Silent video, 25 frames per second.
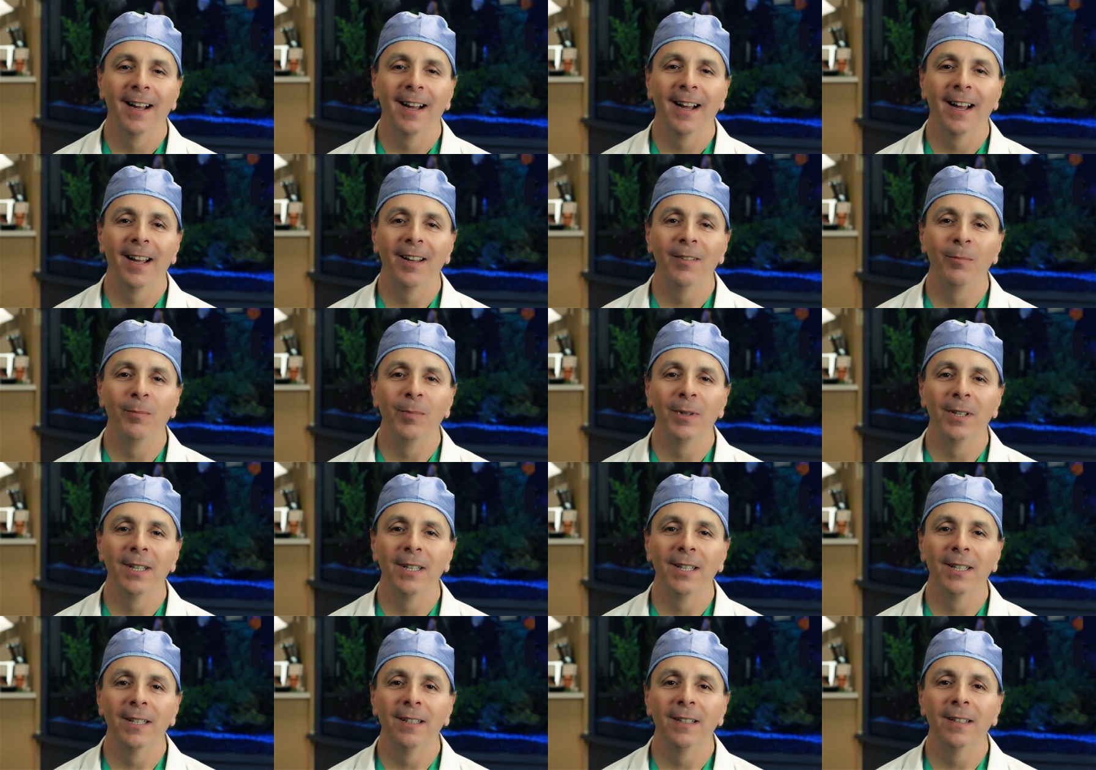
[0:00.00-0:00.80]
I've
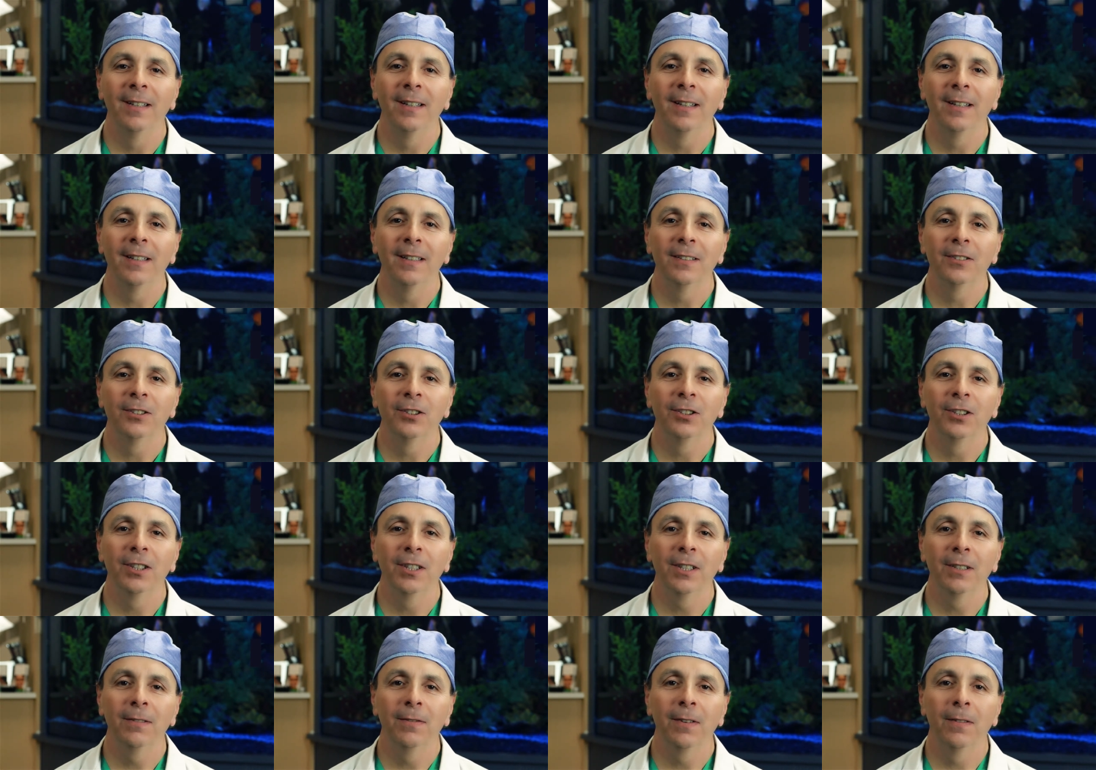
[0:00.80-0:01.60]
been
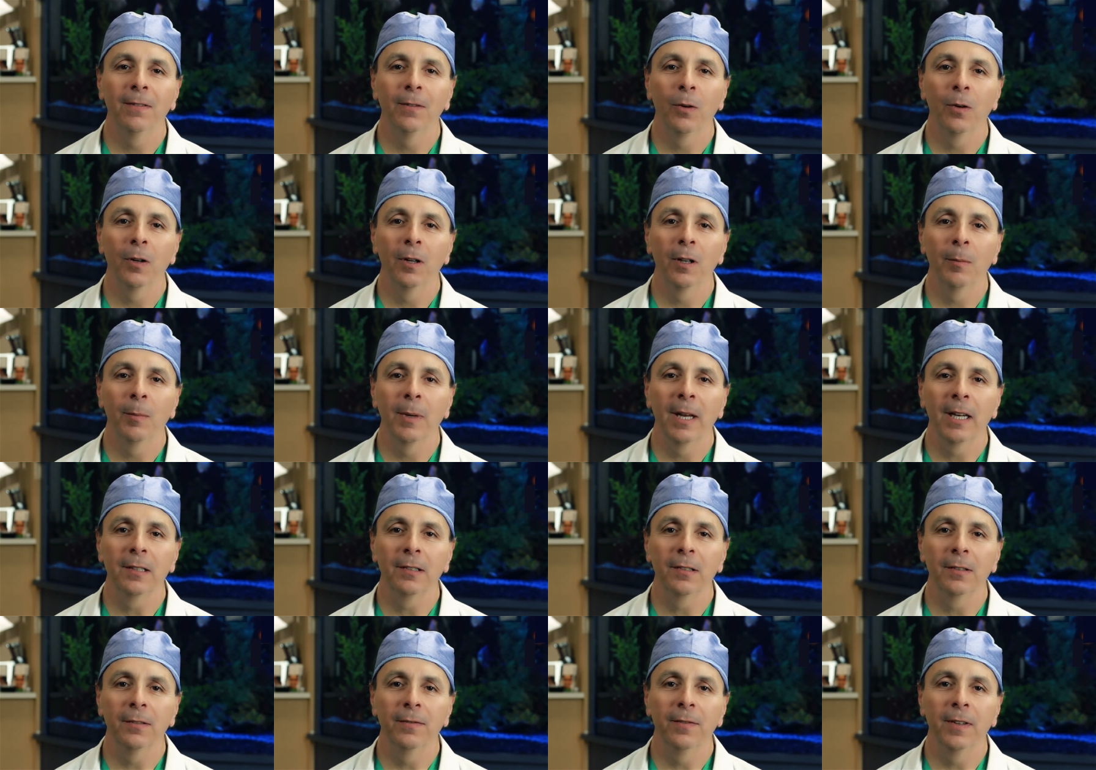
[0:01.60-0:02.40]
Chief of Oral and
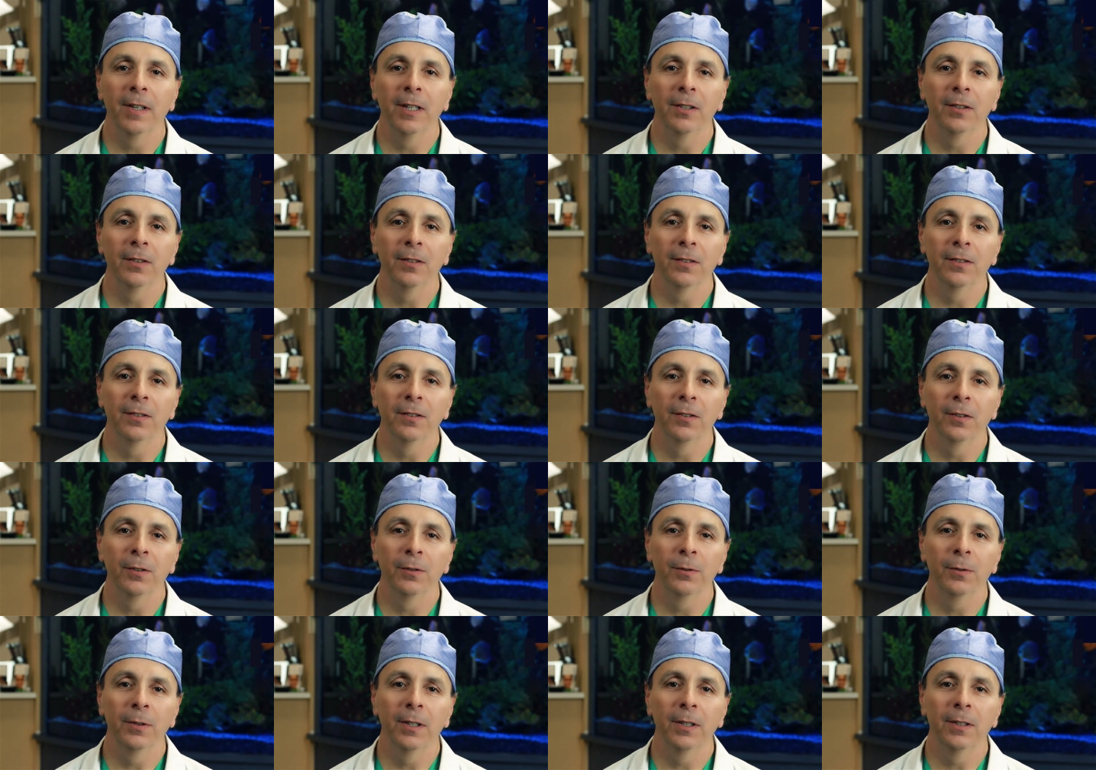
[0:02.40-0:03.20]
Maxillofacial
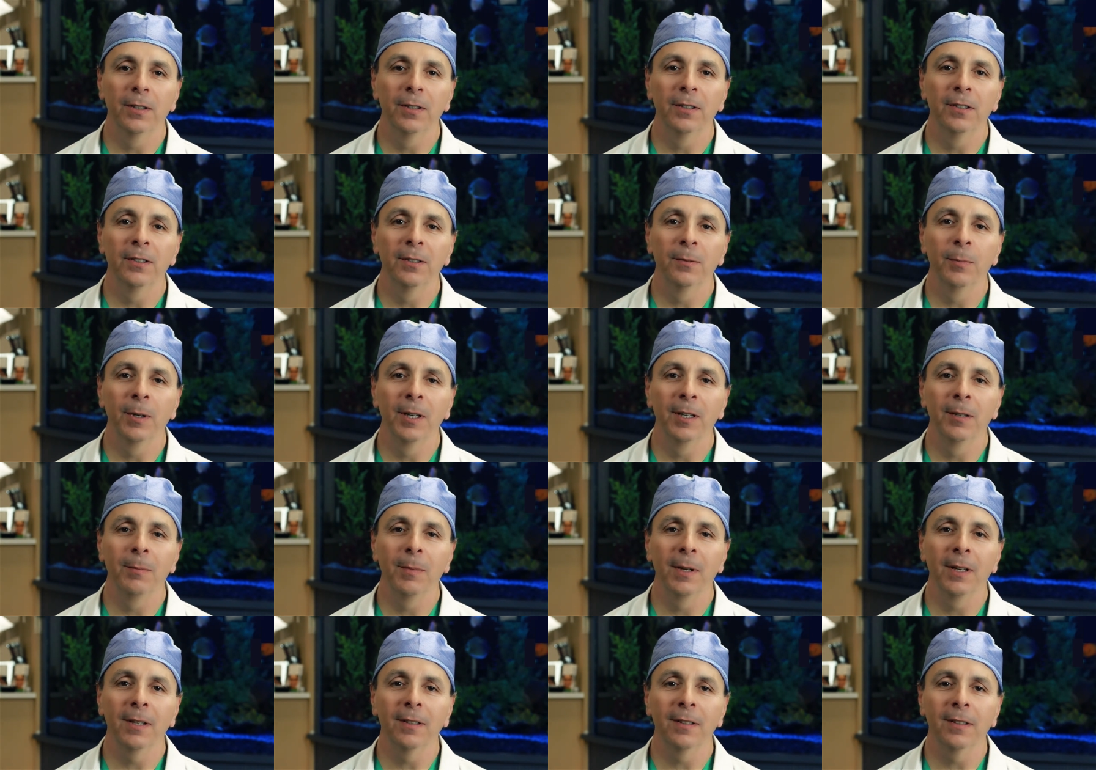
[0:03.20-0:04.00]
Surgery at Good
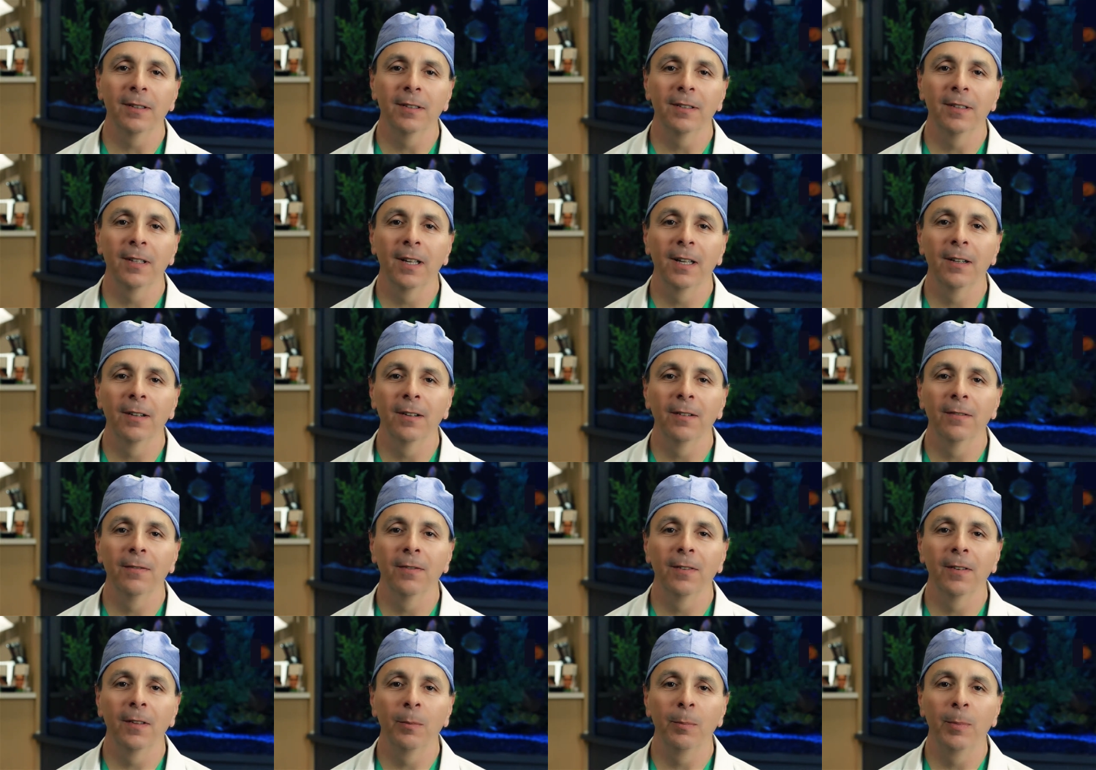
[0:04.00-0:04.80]
Samaritan Medical Center
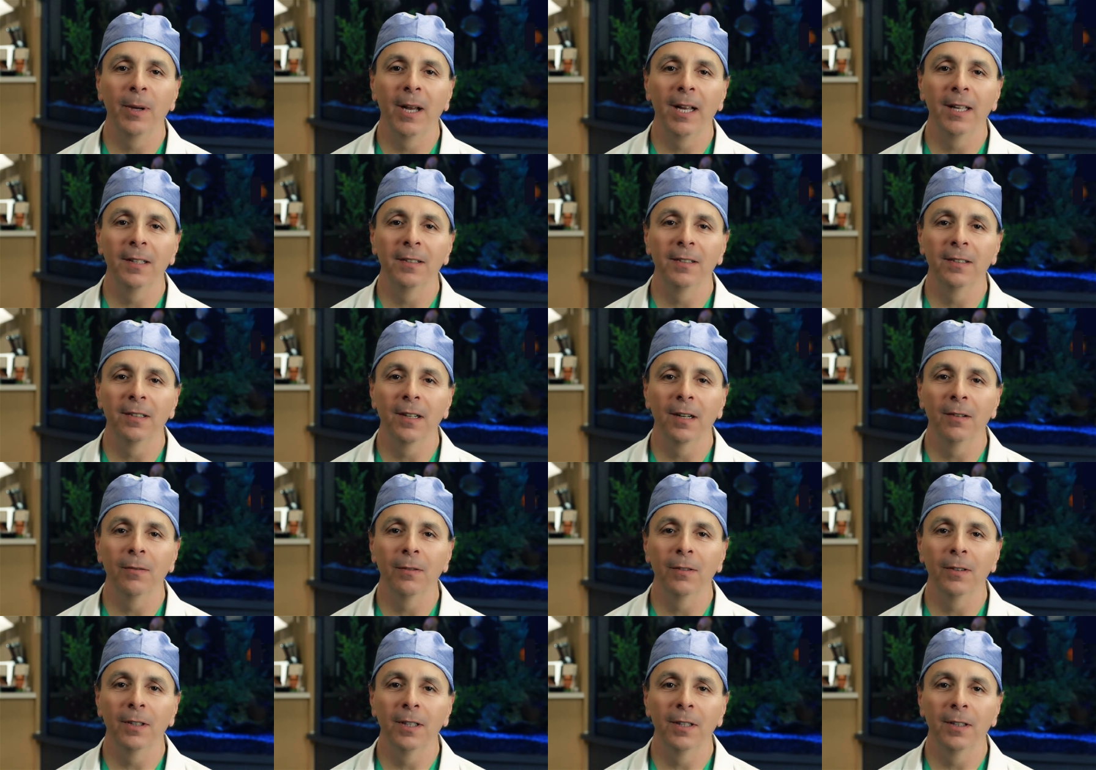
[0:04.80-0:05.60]
for the past
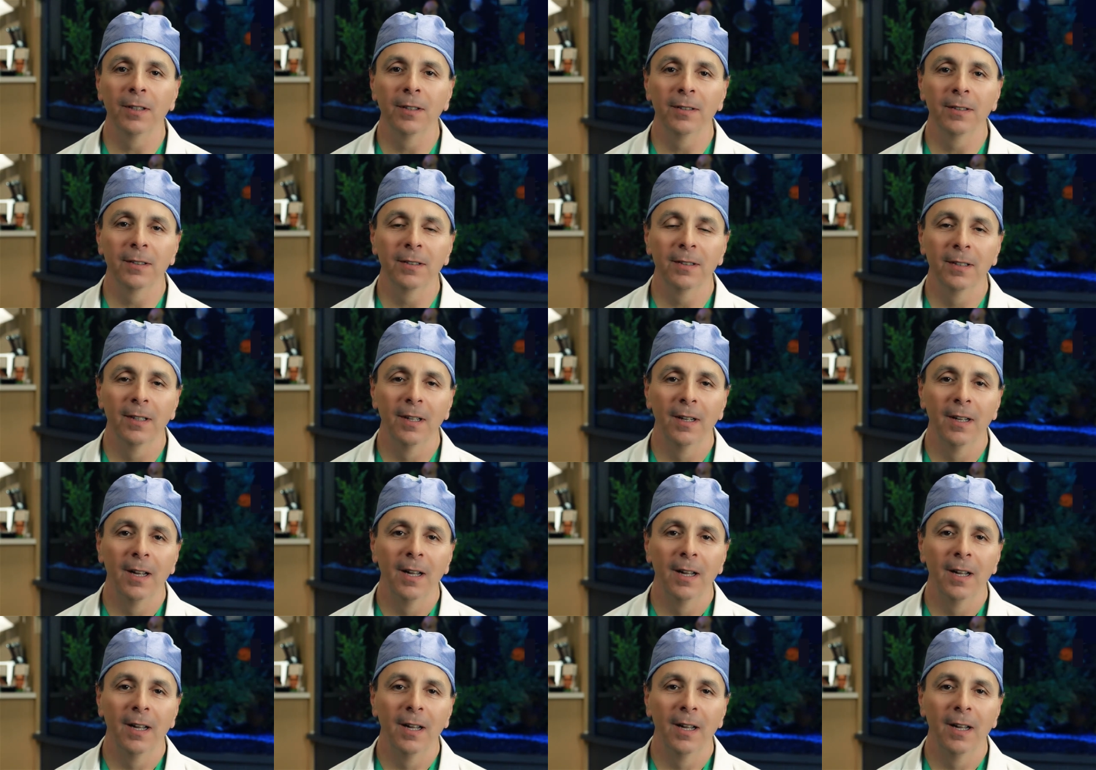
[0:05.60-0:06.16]
several years.